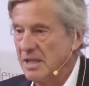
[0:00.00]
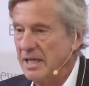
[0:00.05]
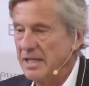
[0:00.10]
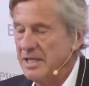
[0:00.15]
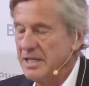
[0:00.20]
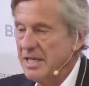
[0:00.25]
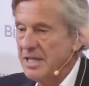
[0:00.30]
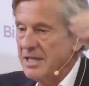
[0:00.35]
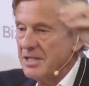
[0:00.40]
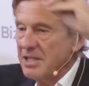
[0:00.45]

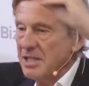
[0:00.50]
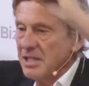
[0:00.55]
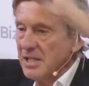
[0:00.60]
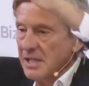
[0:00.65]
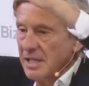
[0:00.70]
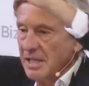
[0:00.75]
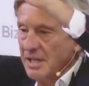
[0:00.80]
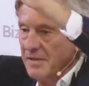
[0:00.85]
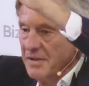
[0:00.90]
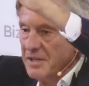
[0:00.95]
And yet,
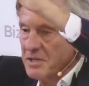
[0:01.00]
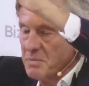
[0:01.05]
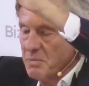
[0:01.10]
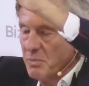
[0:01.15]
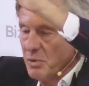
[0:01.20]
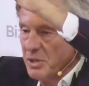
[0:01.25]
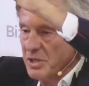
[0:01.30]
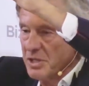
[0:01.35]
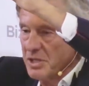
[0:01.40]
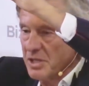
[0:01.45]
at this
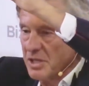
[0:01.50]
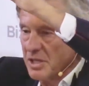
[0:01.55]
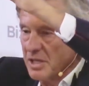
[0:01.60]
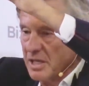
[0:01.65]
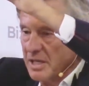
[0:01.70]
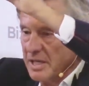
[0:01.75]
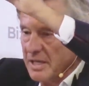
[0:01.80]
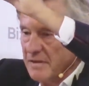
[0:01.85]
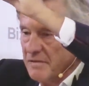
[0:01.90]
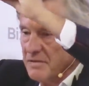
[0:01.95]
point in
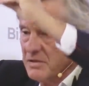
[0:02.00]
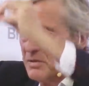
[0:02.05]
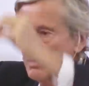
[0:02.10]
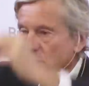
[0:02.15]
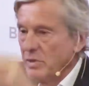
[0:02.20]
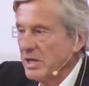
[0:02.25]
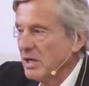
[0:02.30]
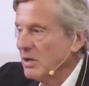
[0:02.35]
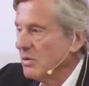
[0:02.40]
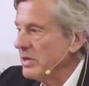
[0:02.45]
our lives,
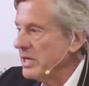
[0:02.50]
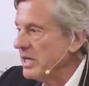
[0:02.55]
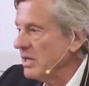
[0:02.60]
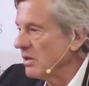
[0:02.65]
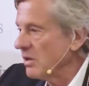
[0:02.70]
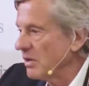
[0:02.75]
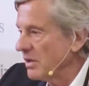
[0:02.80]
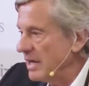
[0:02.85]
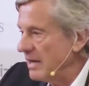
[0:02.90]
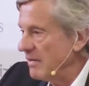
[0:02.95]
we
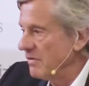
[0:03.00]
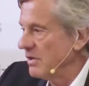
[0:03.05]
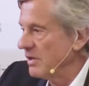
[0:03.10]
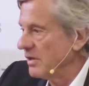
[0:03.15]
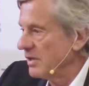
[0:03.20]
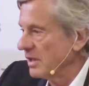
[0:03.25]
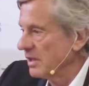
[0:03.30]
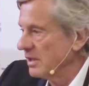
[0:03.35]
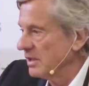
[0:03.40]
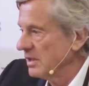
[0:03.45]
agree on
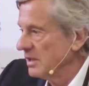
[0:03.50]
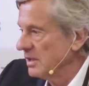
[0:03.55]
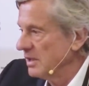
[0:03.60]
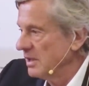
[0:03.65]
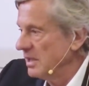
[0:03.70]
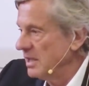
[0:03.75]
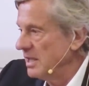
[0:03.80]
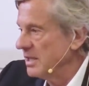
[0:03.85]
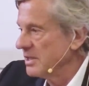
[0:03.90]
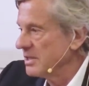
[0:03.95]
everything.
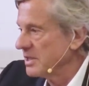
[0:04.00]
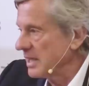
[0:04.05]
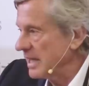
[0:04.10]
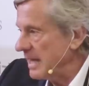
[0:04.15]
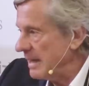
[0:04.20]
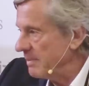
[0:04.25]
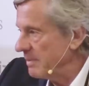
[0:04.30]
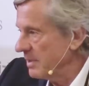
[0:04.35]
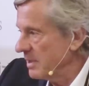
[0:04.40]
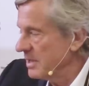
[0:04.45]
He is
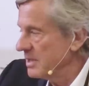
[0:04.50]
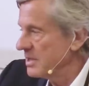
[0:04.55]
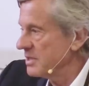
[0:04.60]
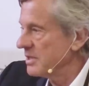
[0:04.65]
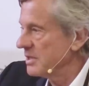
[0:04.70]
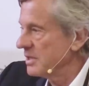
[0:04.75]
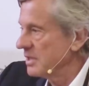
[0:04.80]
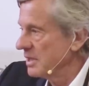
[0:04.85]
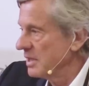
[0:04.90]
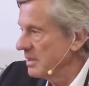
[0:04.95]

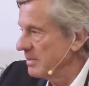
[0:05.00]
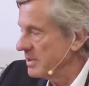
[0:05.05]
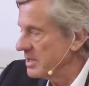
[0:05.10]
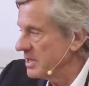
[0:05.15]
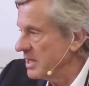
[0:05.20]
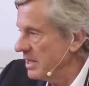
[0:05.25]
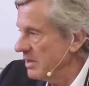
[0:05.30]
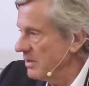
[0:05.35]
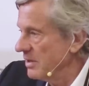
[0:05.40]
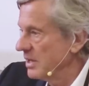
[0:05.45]
capitalist,
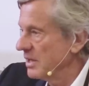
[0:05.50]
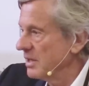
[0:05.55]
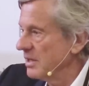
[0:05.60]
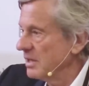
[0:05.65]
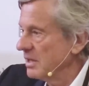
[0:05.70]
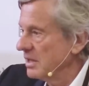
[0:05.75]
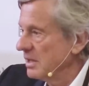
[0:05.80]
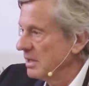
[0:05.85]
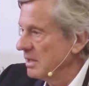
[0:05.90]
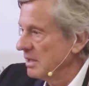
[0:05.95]

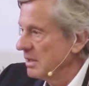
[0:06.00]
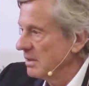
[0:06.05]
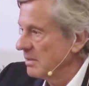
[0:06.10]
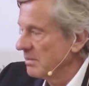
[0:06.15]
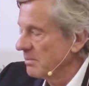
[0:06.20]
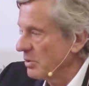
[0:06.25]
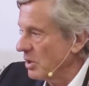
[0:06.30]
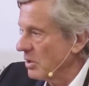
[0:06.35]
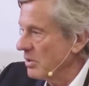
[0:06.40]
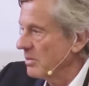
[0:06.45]
libertarian,
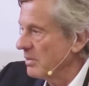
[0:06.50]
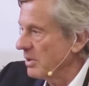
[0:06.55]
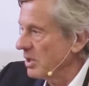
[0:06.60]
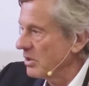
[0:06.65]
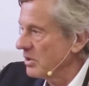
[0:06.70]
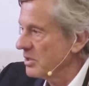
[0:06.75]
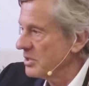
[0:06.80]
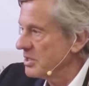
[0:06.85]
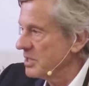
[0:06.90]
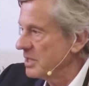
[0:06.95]
pro
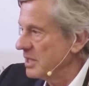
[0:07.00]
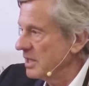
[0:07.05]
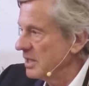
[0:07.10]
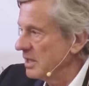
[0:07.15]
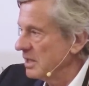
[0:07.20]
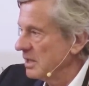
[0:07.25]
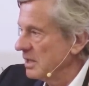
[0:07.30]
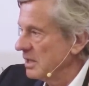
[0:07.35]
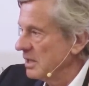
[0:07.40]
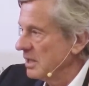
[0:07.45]

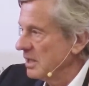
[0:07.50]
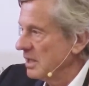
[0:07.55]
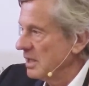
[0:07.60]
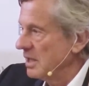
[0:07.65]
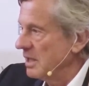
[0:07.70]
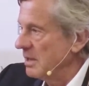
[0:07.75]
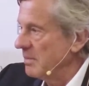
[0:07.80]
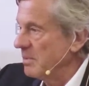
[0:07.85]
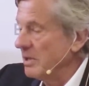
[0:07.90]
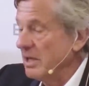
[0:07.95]
democracy.
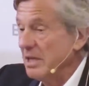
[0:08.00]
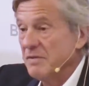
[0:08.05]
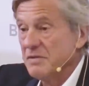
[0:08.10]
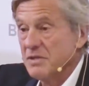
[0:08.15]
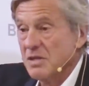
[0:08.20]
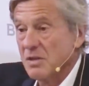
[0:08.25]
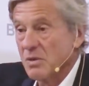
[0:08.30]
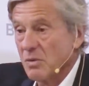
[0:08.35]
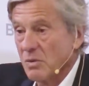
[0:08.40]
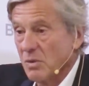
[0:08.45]
He
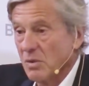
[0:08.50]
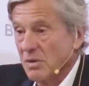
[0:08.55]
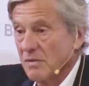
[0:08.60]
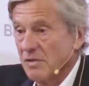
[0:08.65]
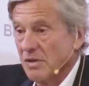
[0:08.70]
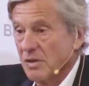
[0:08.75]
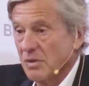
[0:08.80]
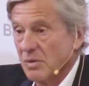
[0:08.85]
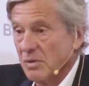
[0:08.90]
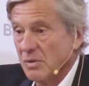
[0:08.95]
believes in the rule
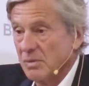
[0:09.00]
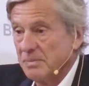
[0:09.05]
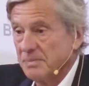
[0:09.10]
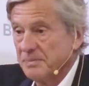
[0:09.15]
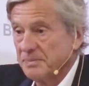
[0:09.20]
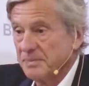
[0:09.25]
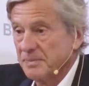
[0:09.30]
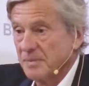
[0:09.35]
of law.